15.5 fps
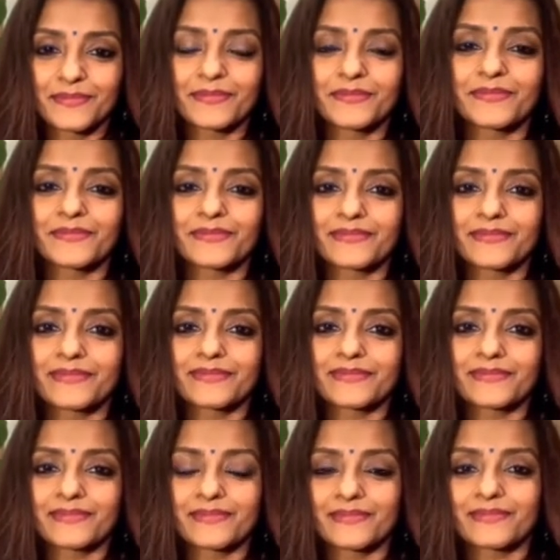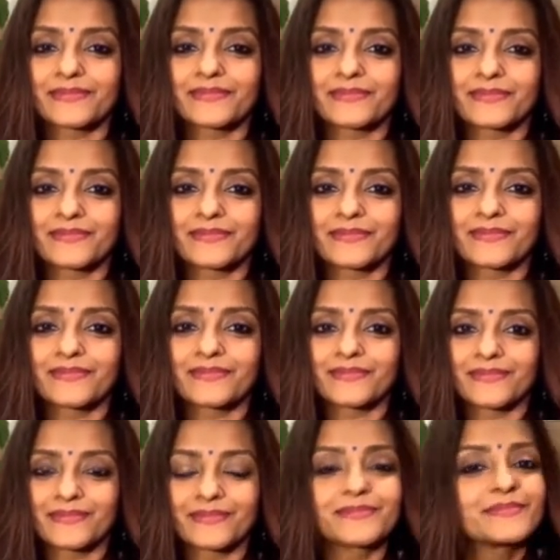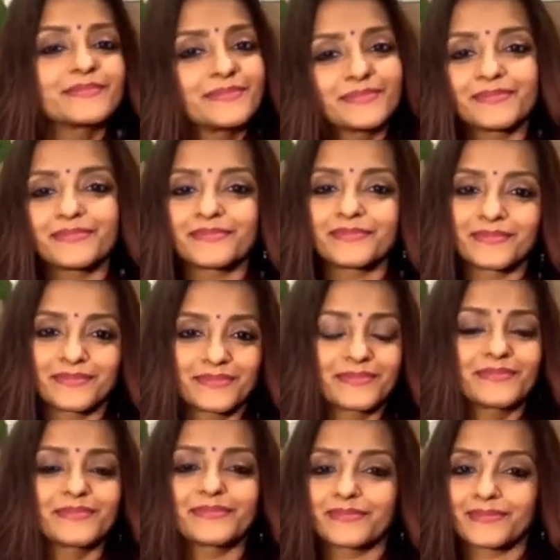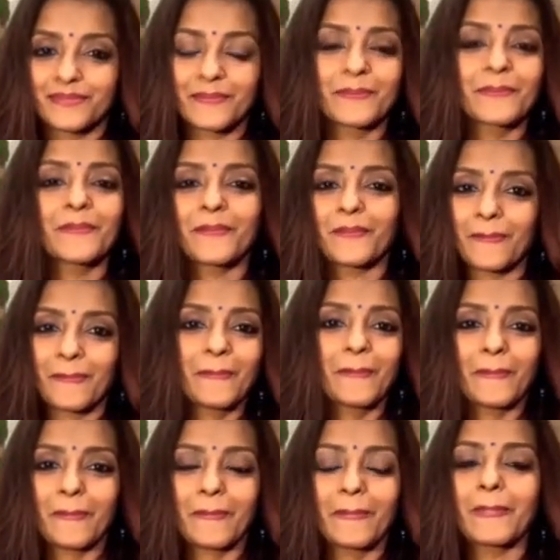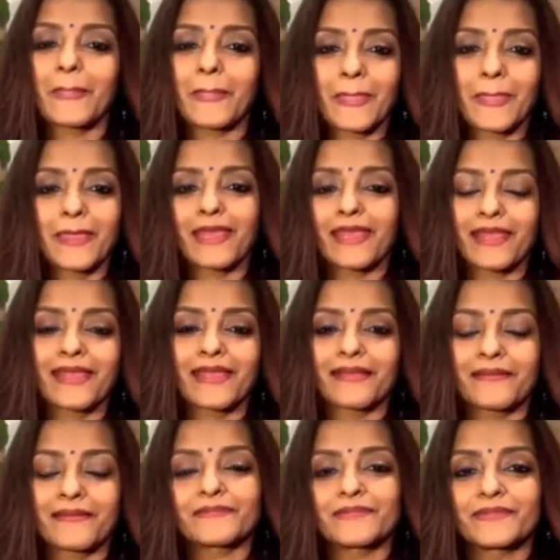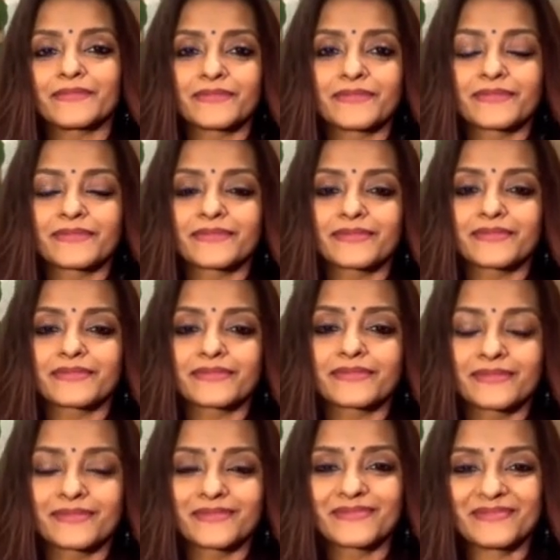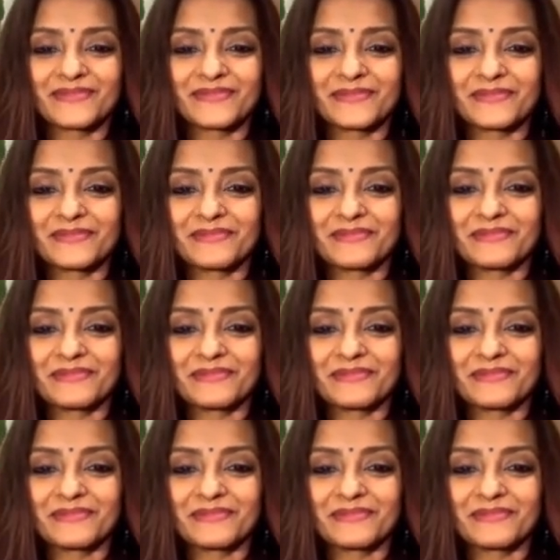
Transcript: This person isn't speaking.